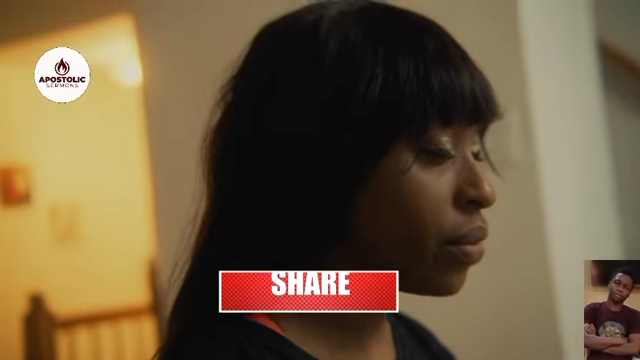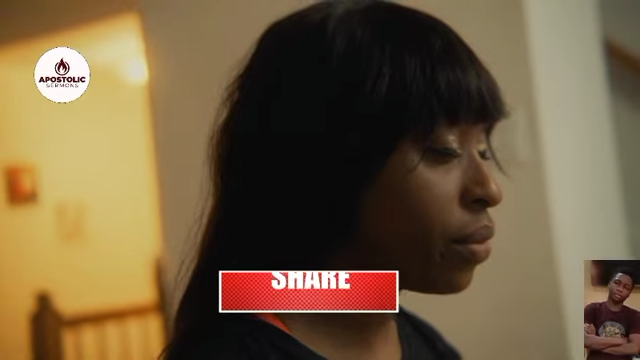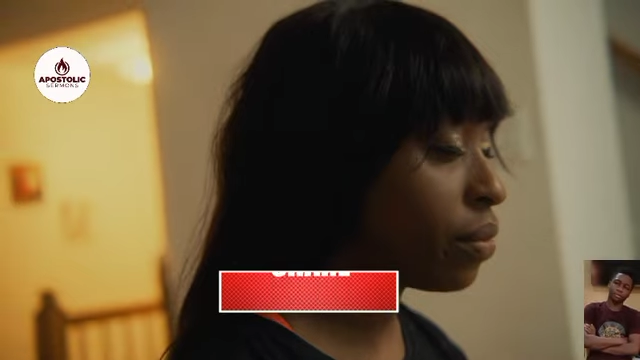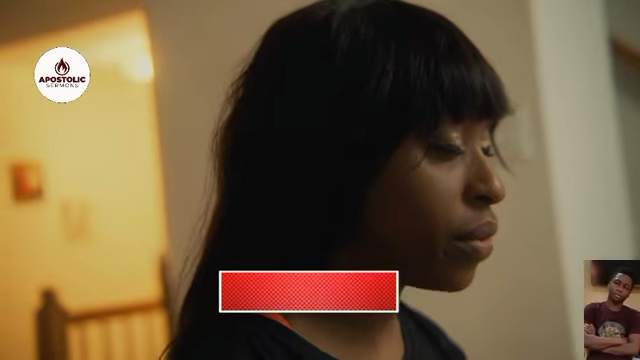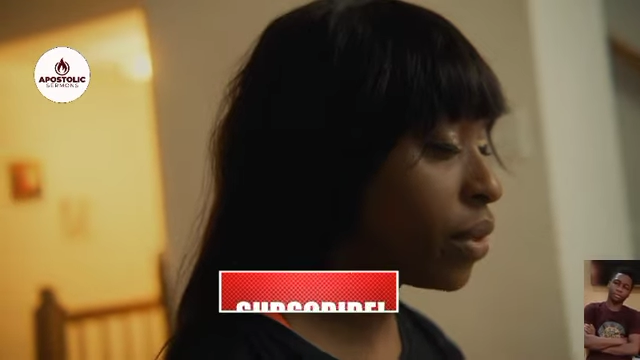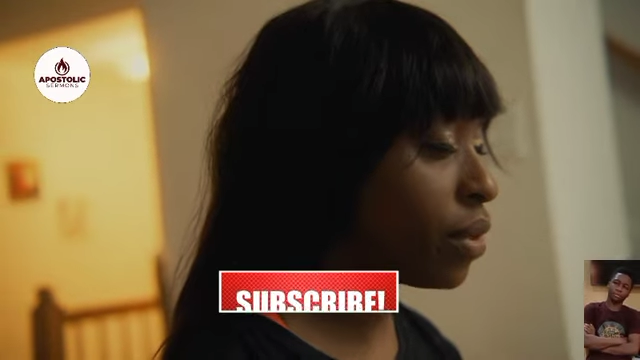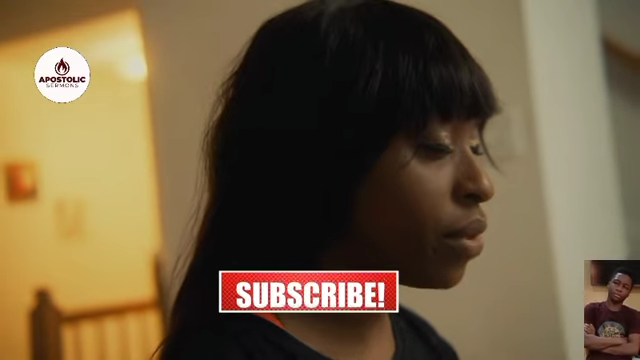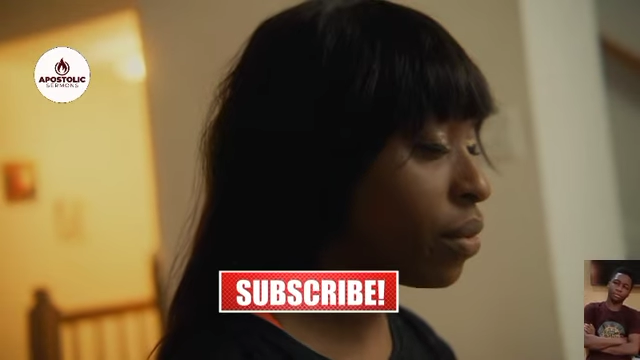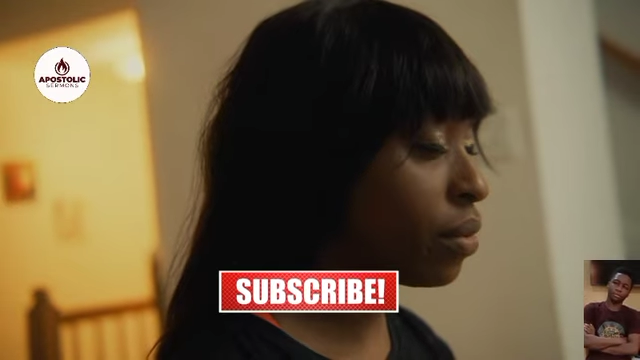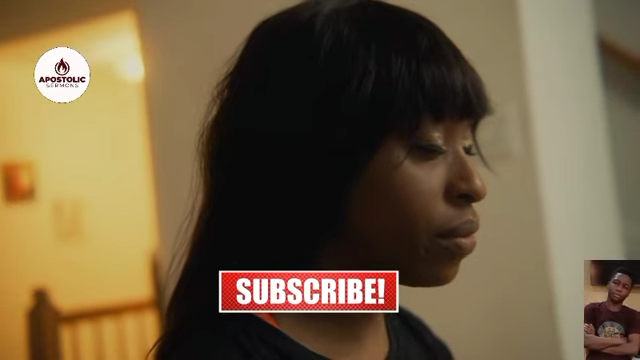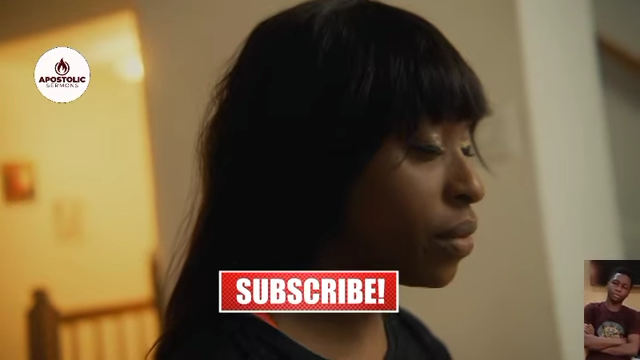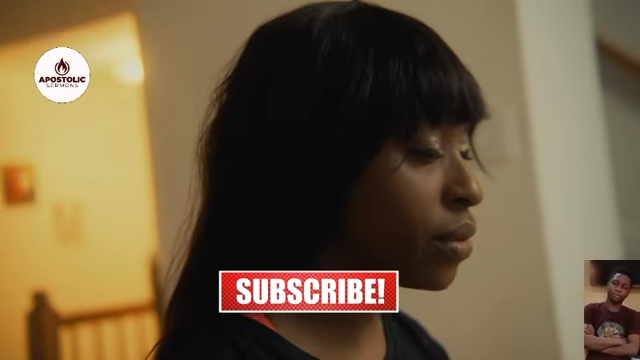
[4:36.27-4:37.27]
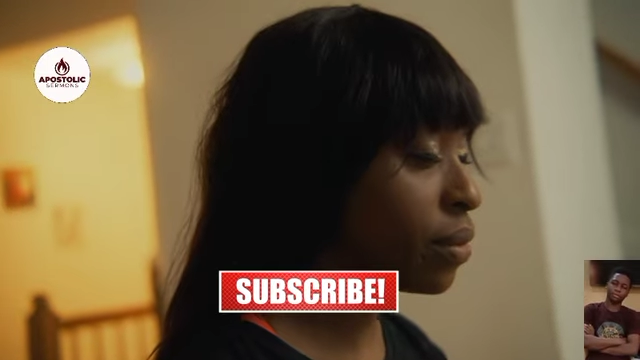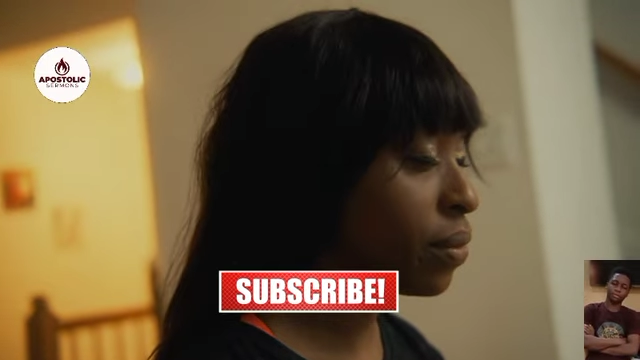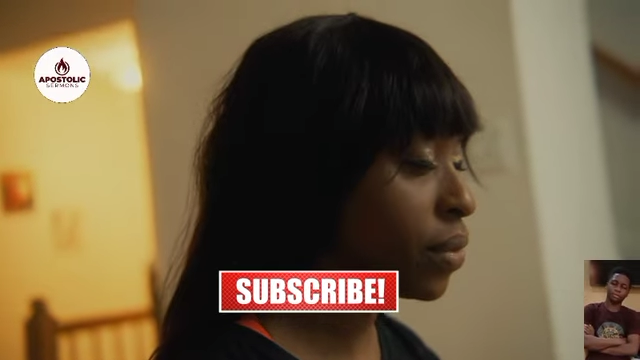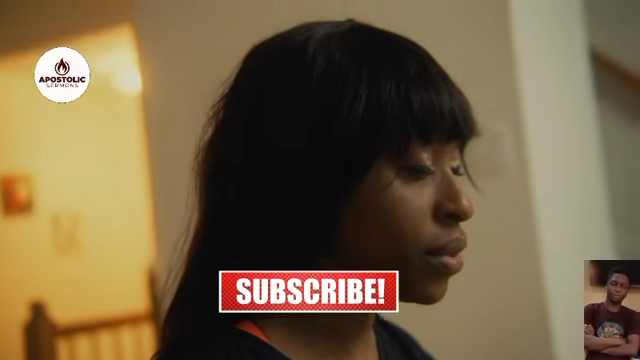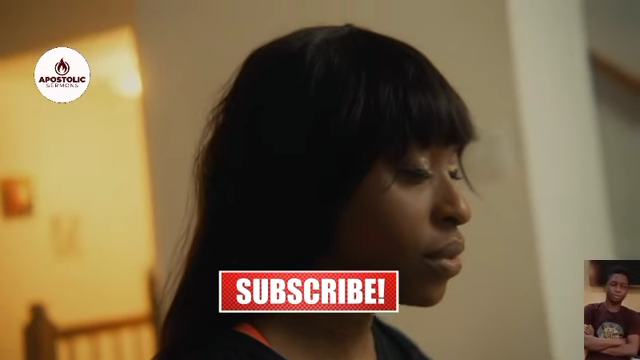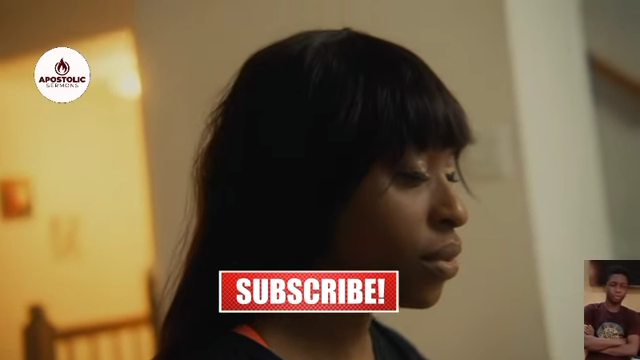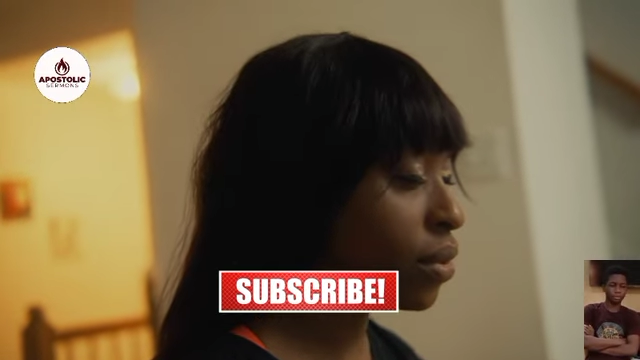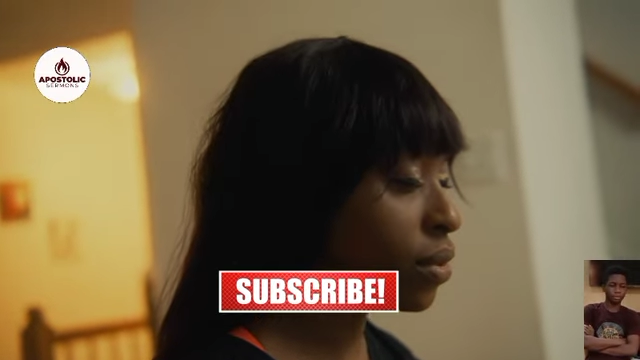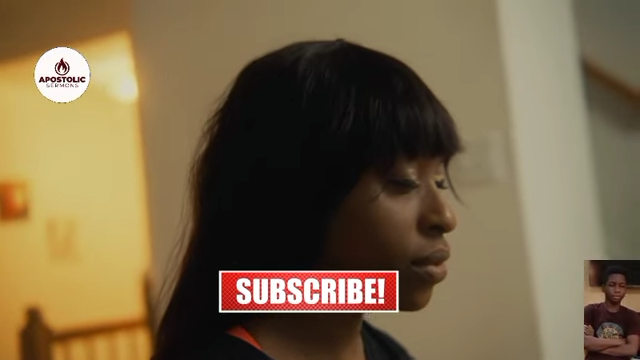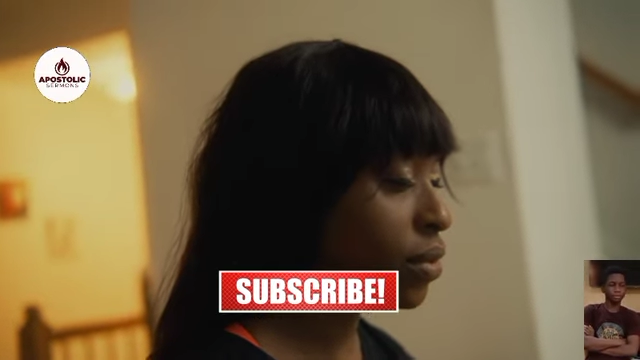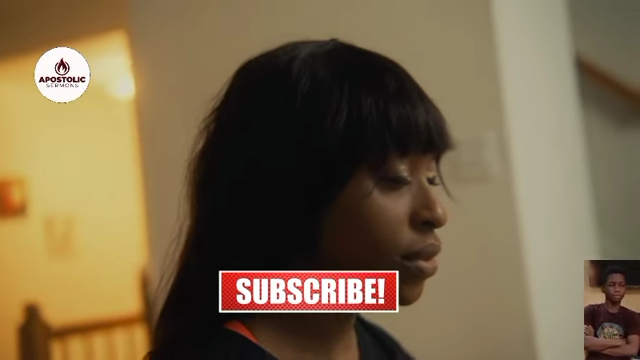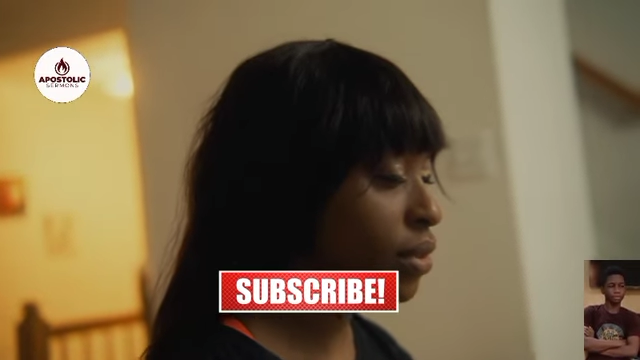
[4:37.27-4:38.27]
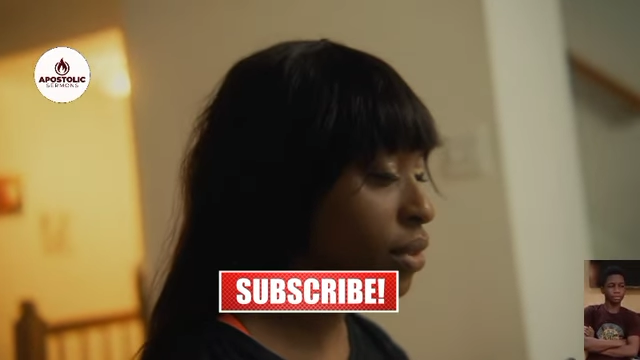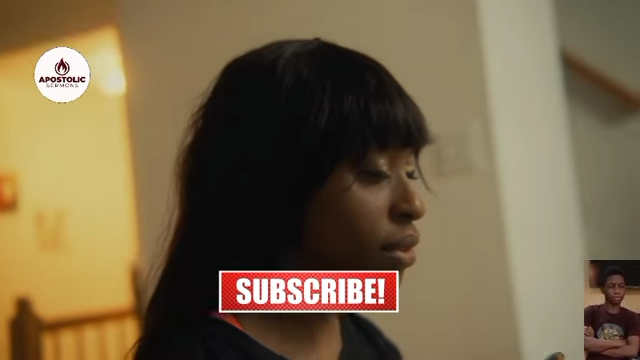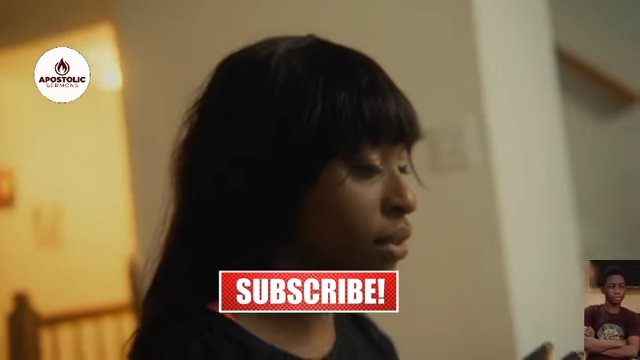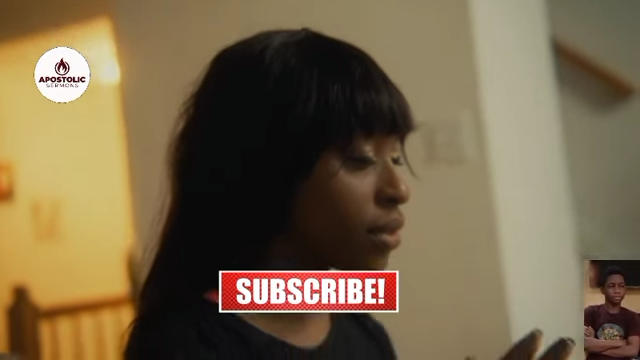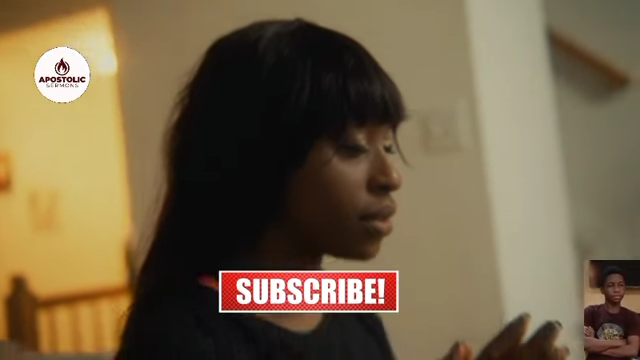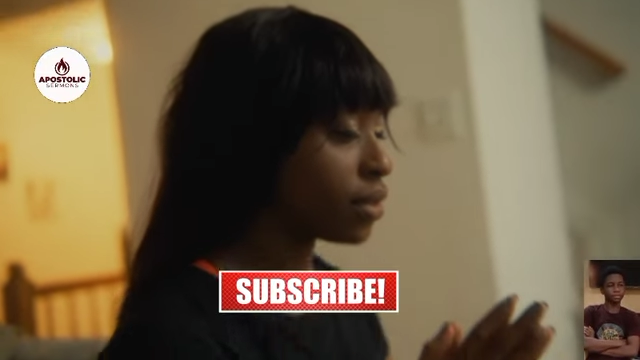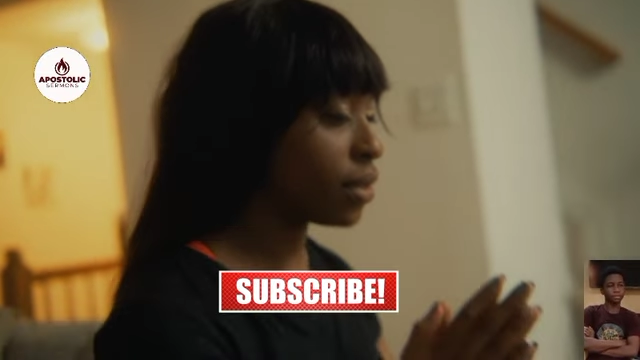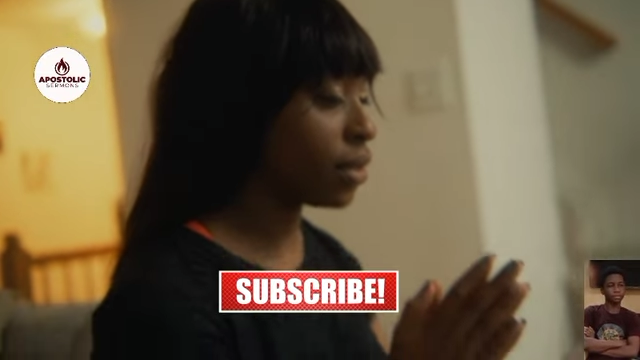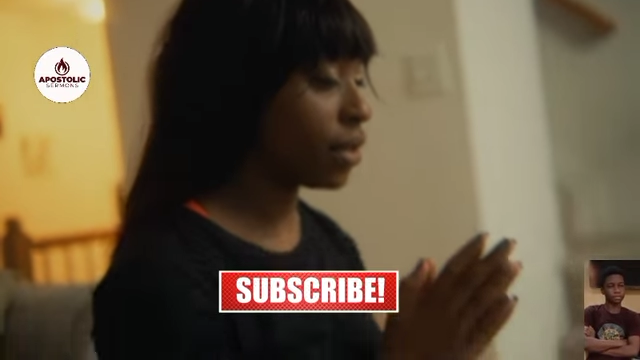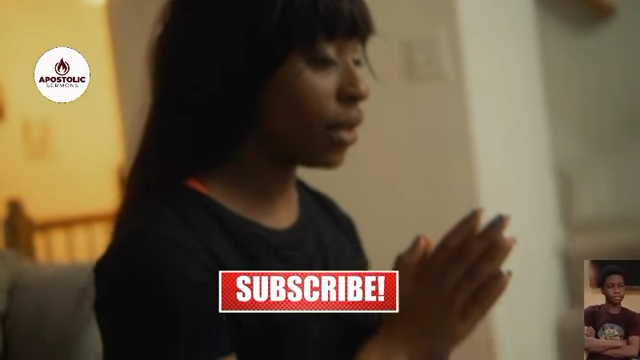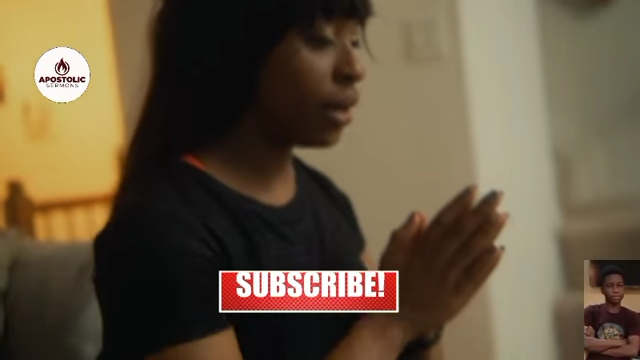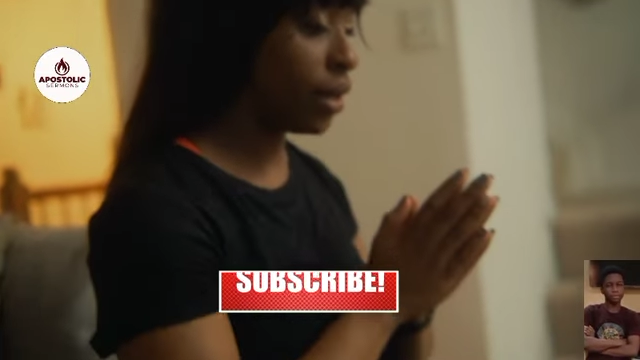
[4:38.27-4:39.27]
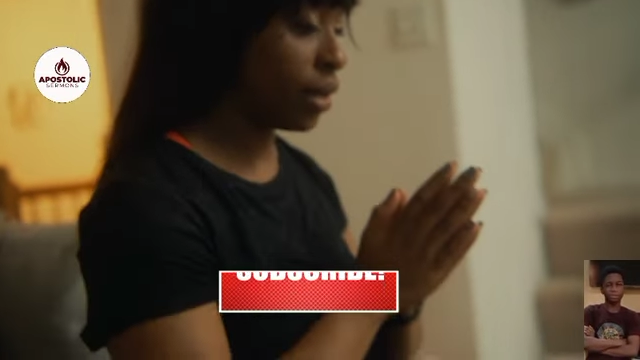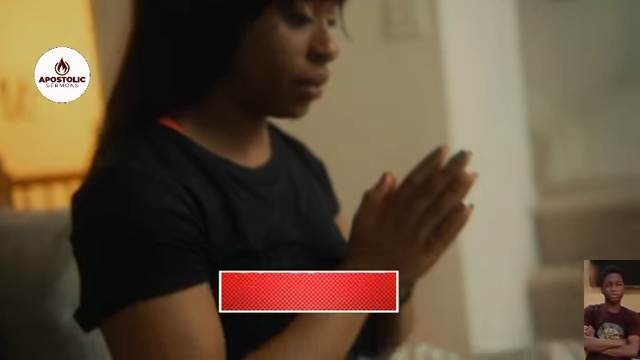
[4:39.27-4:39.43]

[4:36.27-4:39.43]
I could not speak. So where do I